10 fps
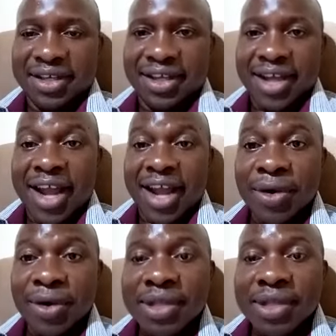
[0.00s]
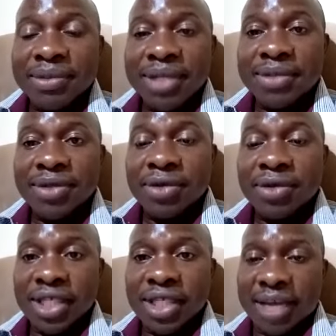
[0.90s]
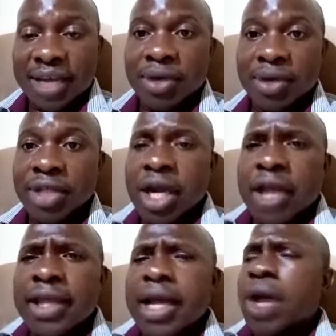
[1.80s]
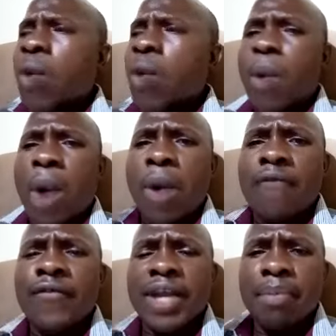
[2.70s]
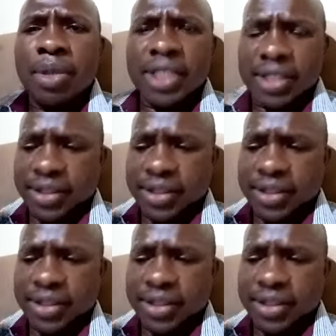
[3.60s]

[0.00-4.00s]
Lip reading: And I know sometimes it's going to take time, because very important.